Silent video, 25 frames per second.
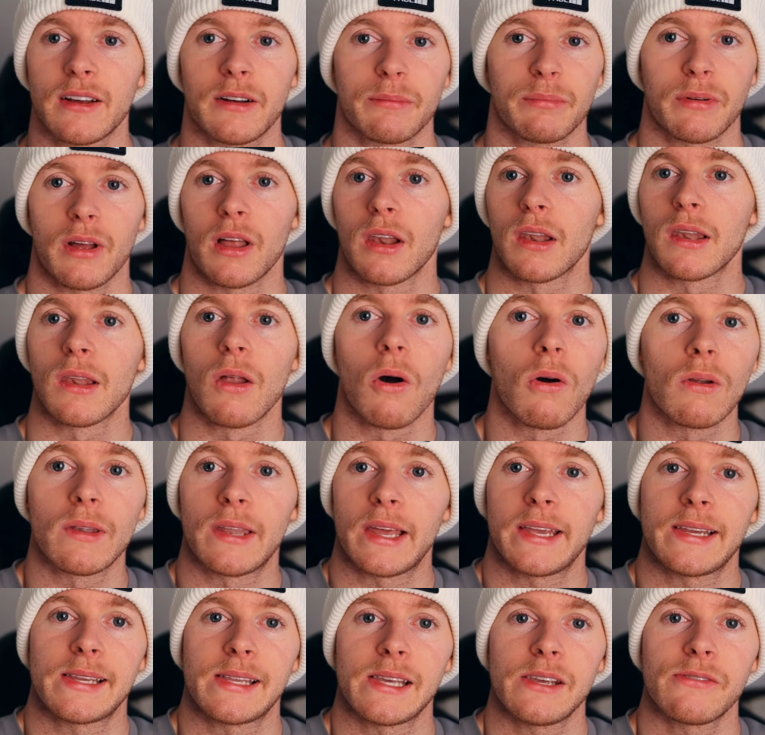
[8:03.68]
up a lot
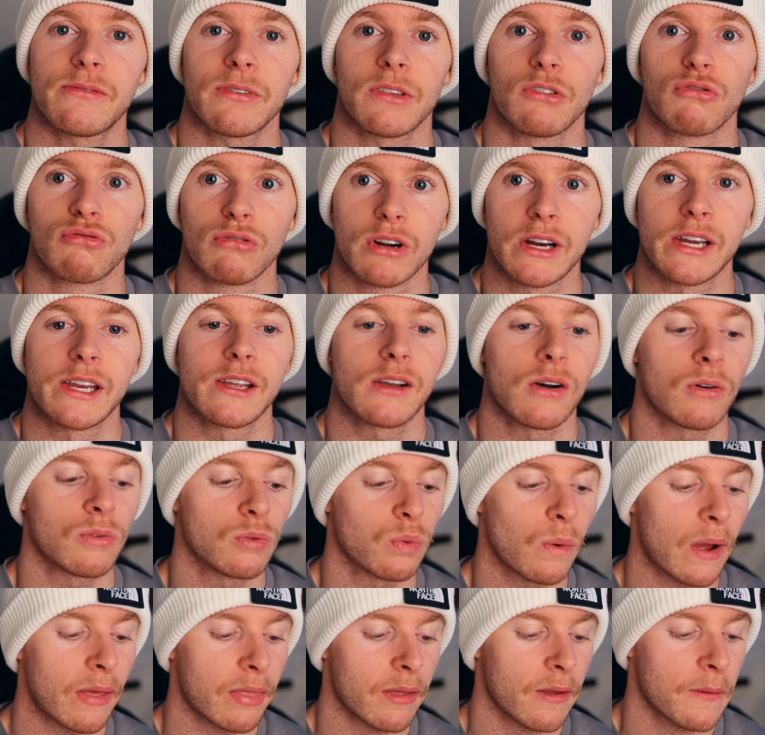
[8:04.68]
lately for the really cold
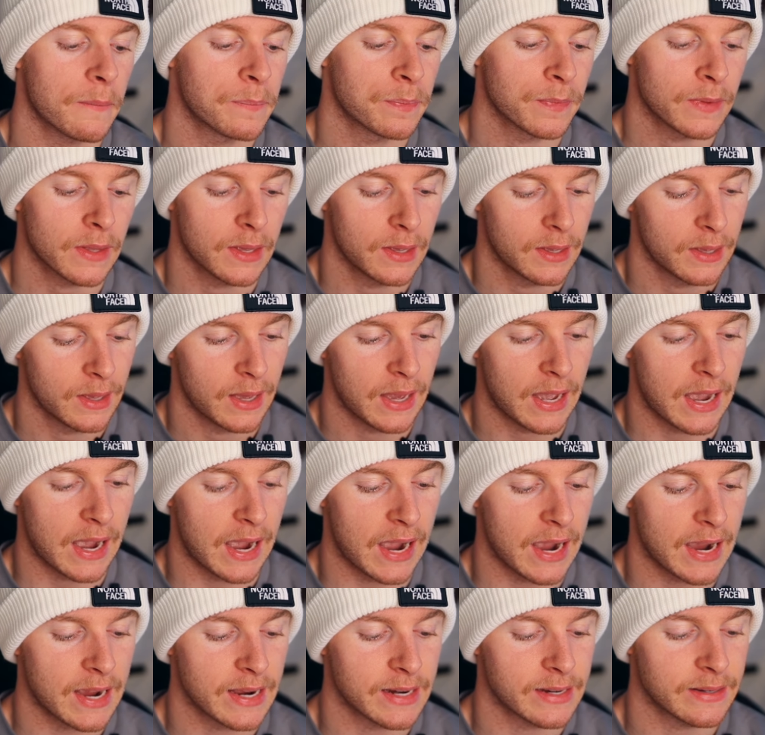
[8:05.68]
weather,
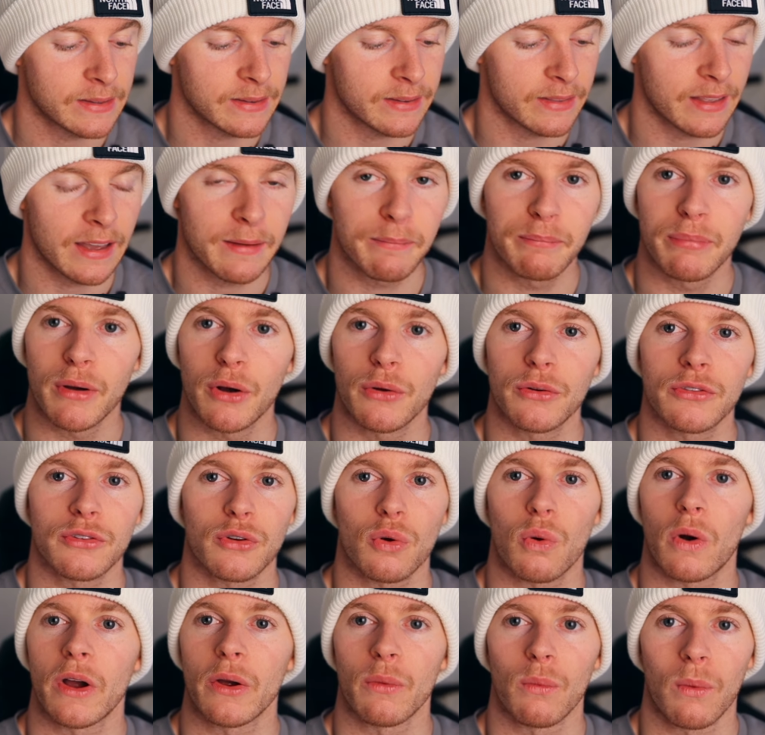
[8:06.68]
and they're both
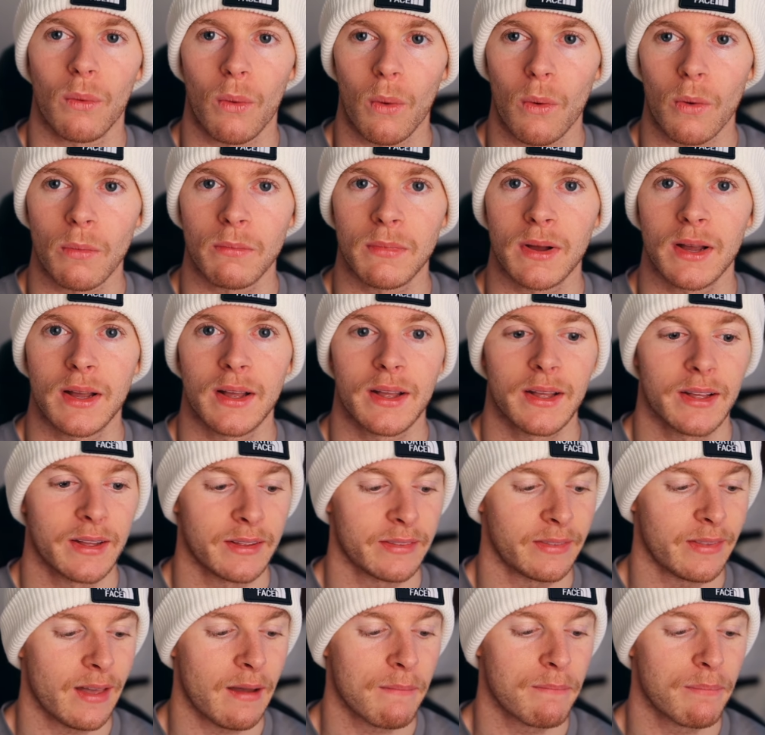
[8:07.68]
quite warm.
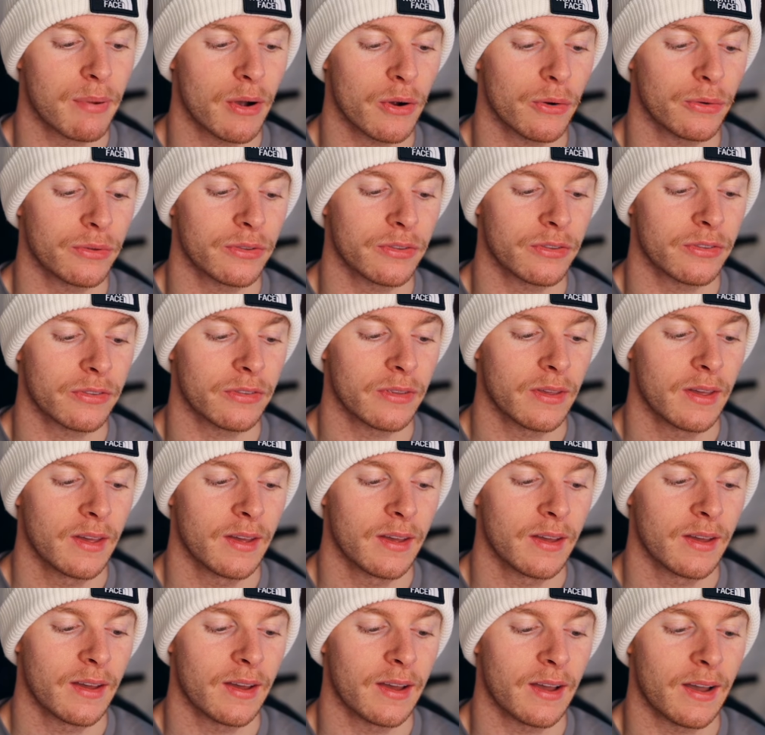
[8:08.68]
They're both
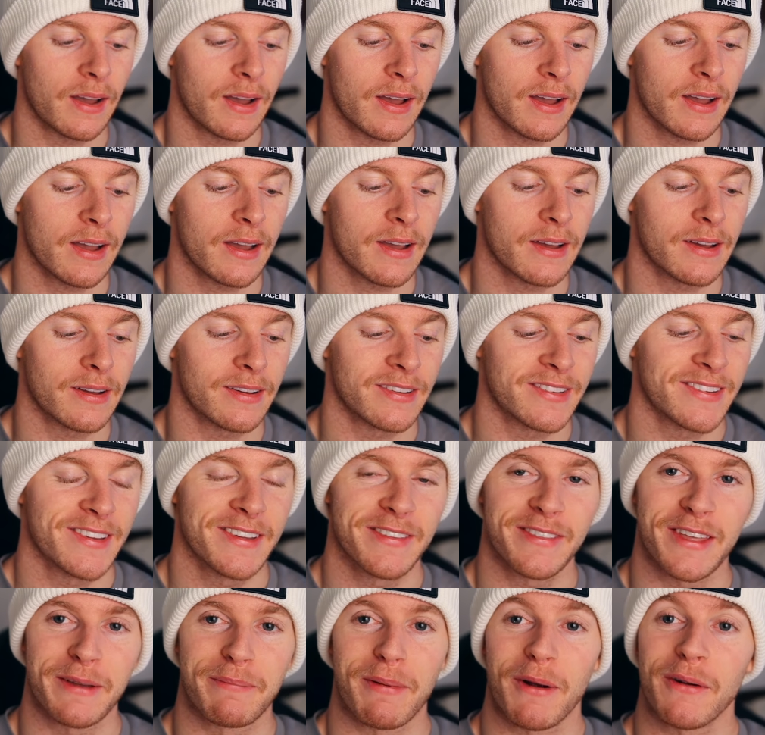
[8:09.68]
uh,
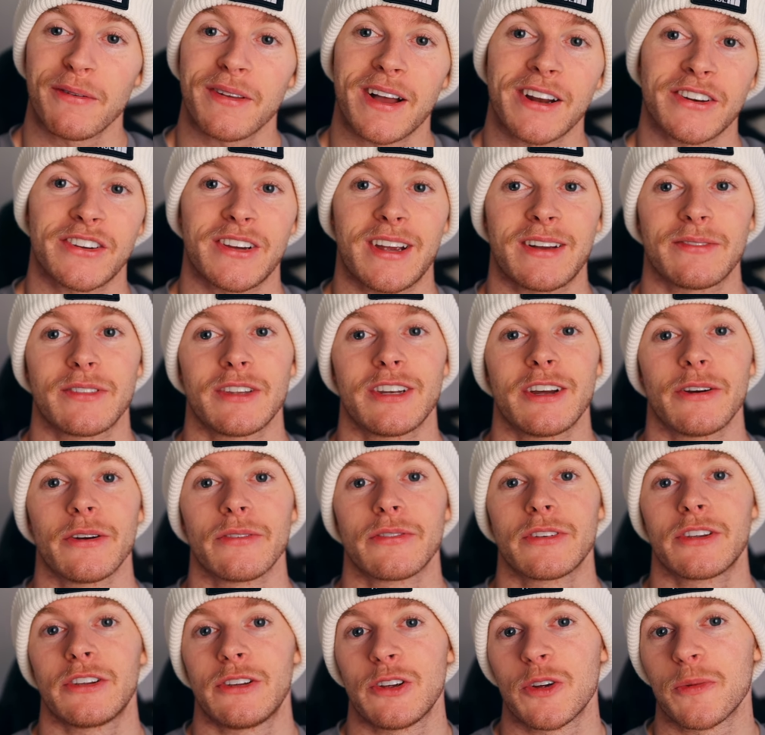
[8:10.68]
they both actually have the note
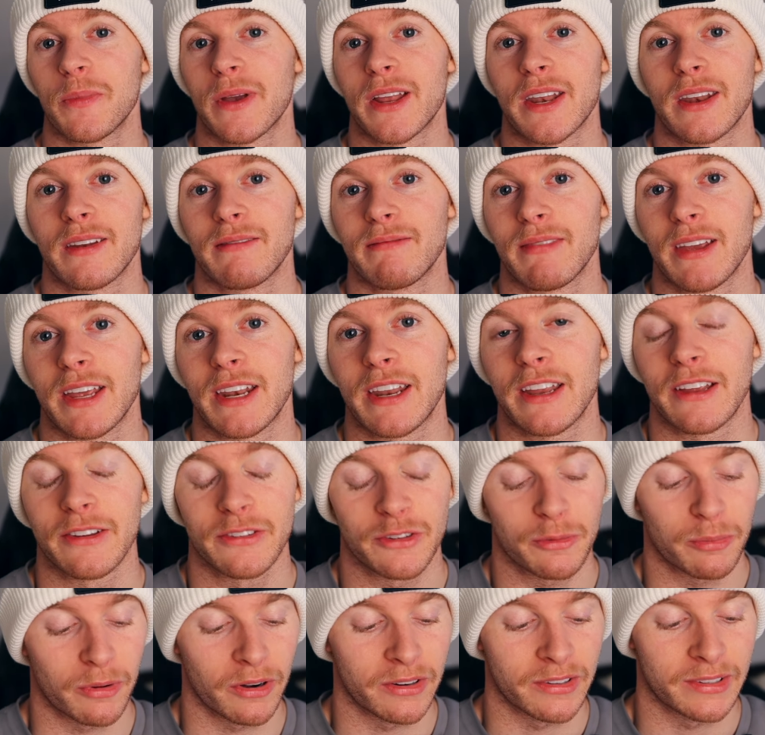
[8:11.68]
of cumin in it,
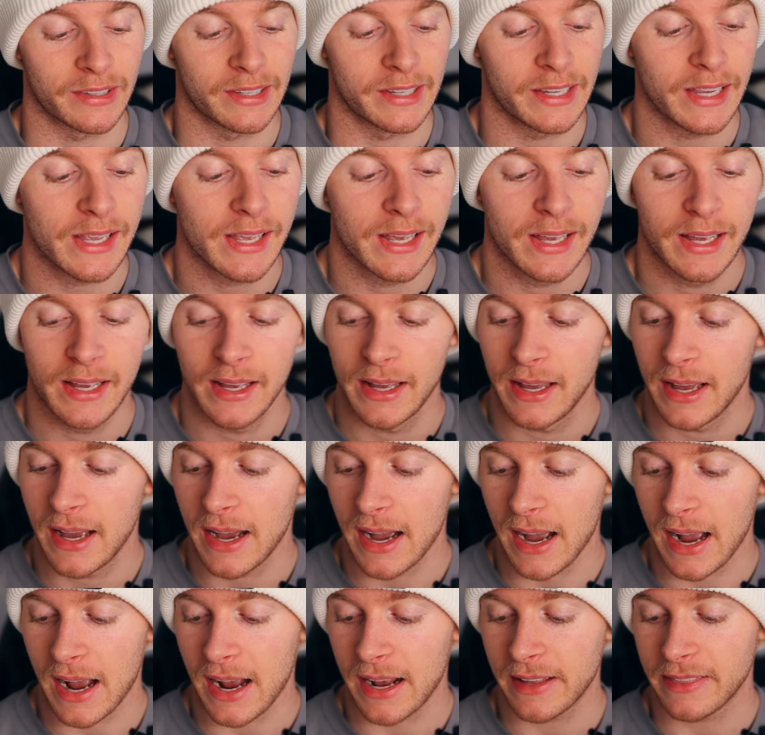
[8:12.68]
surprisingly,
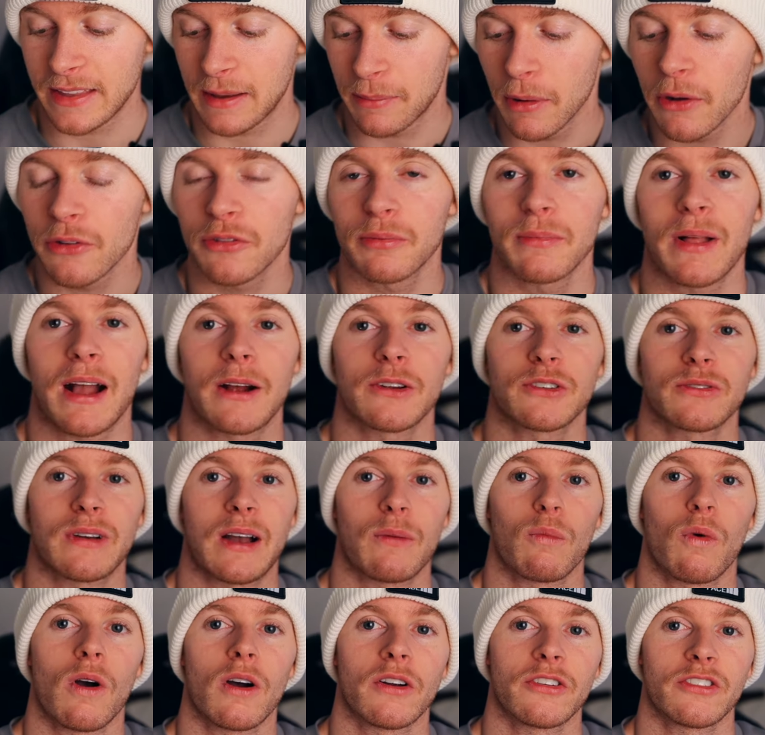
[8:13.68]
and they're both from the House of
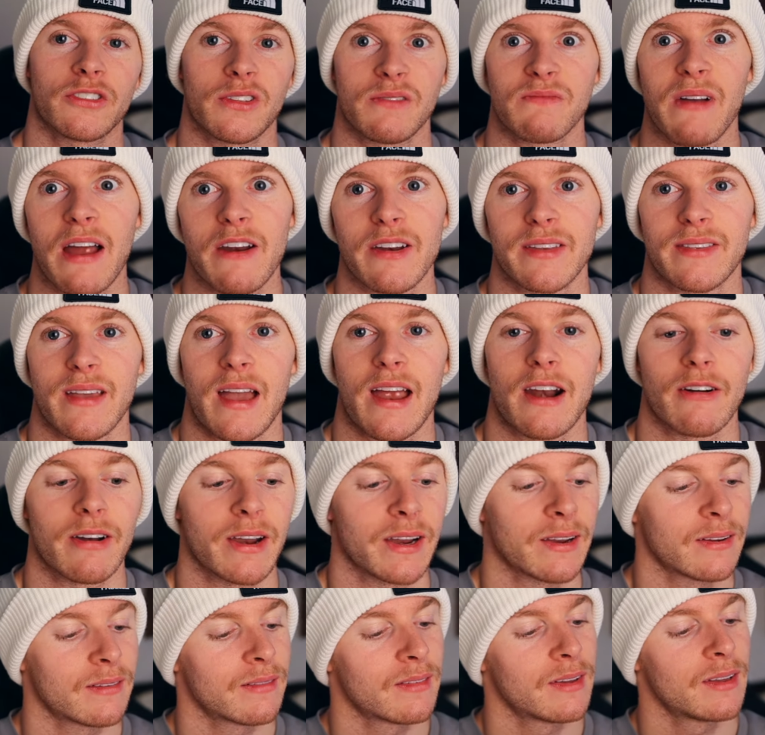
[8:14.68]
Amouage. They're very
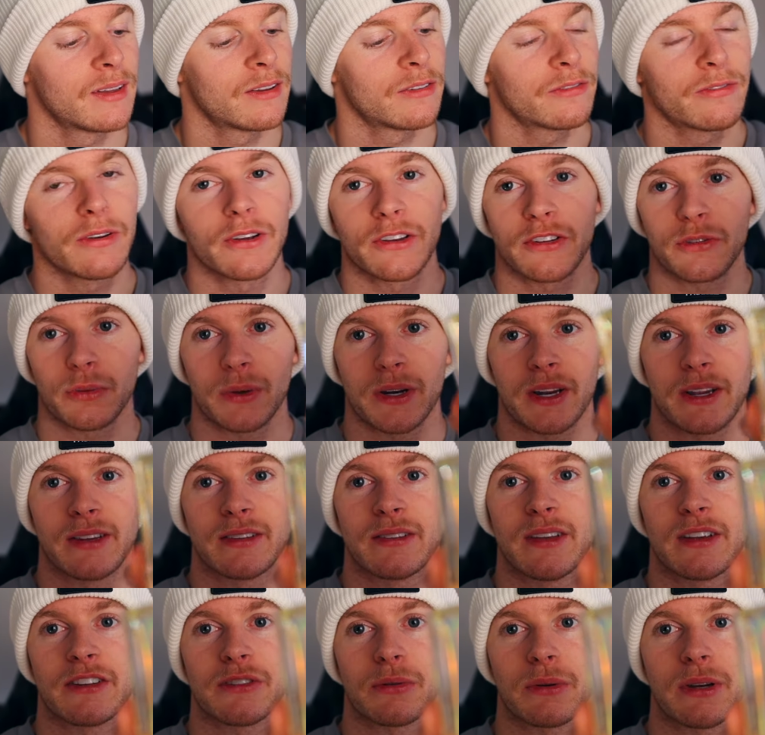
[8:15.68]
daring. First one is
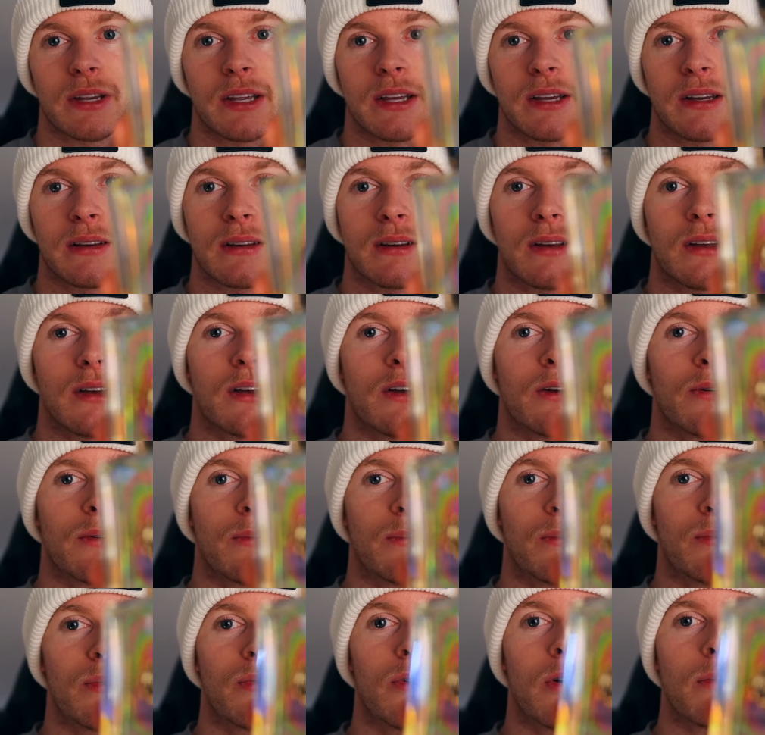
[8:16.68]
this one here,
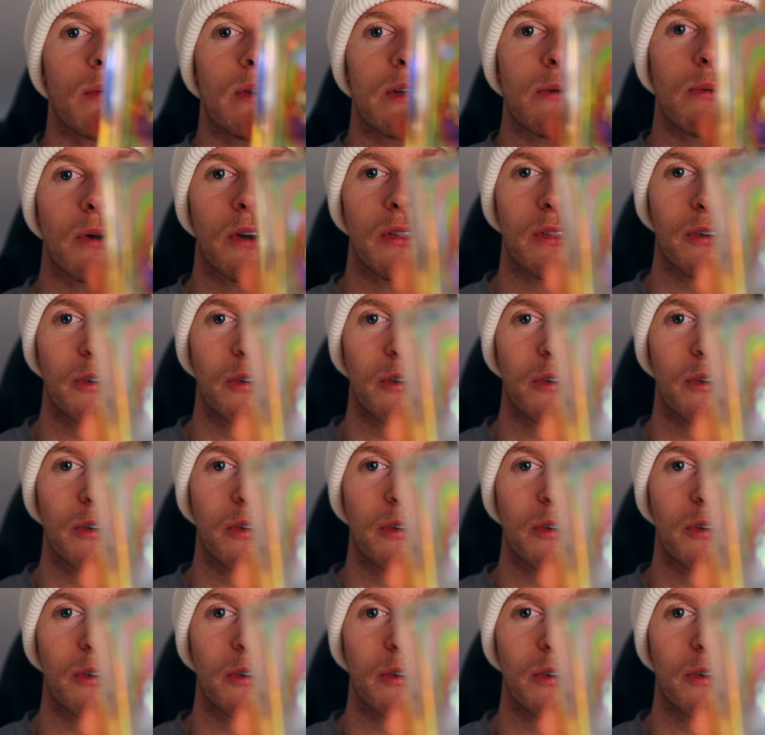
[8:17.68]
probably one of